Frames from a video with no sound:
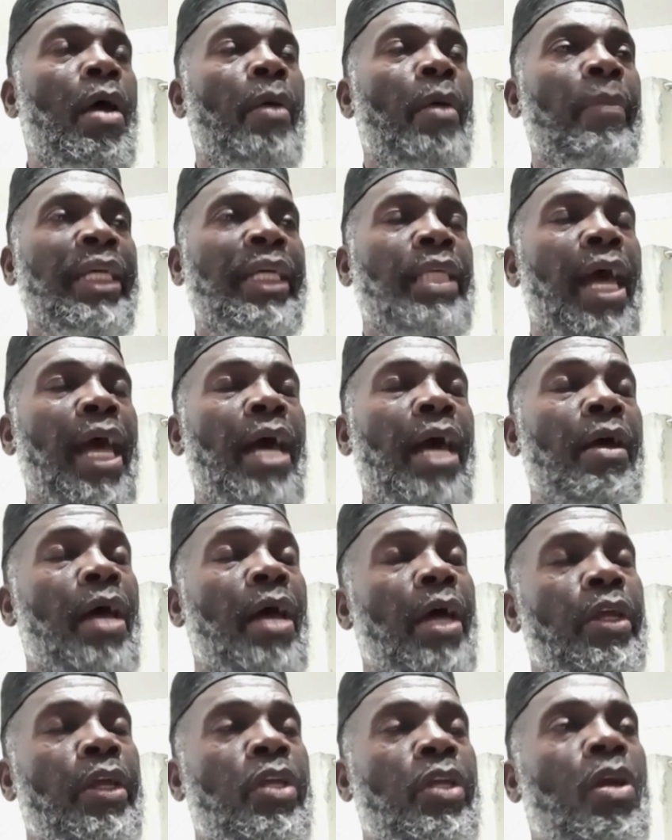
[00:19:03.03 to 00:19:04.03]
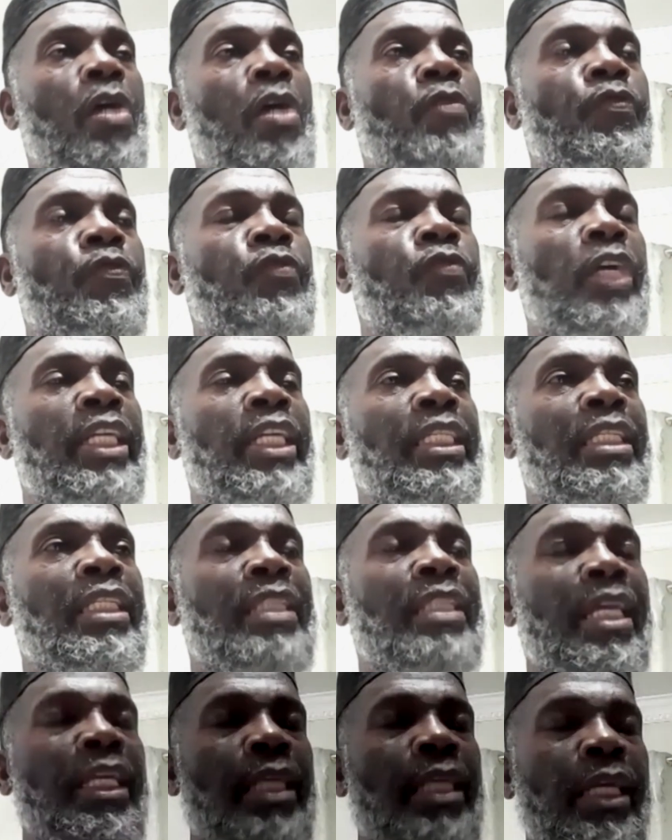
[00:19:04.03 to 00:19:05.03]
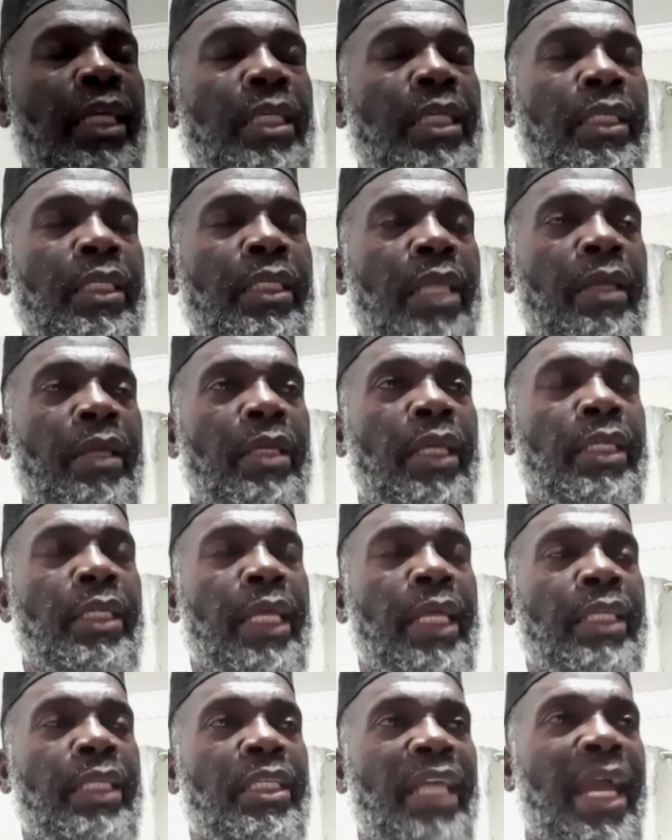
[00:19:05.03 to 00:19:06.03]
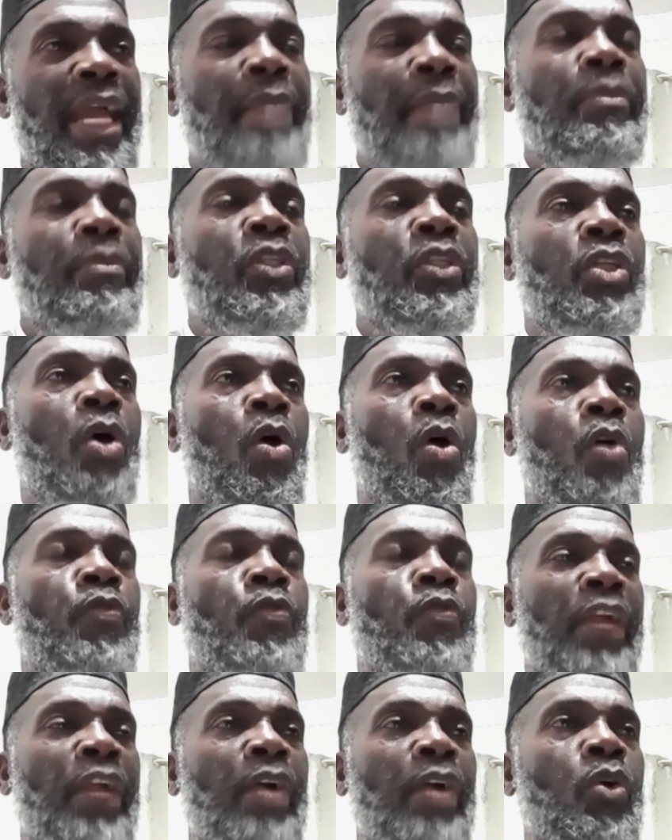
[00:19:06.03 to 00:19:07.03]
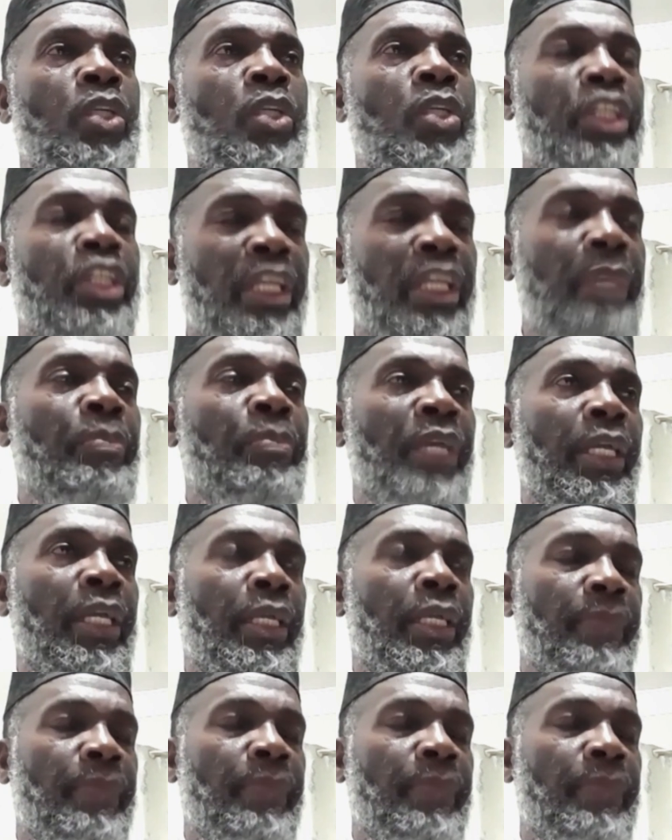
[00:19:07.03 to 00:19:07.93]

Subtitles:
But, you know, in terms of record keeping,